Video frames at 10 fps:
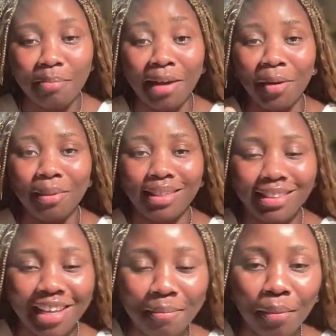It might not be the
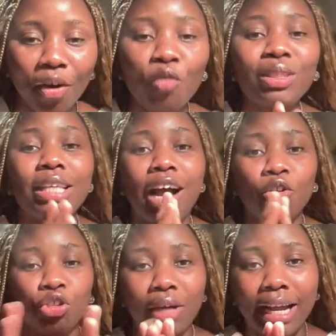same, but obviously
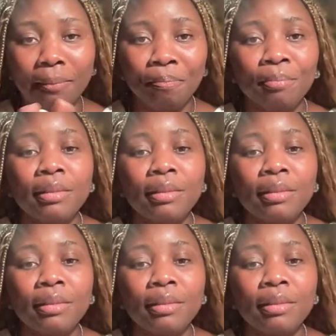I'll try.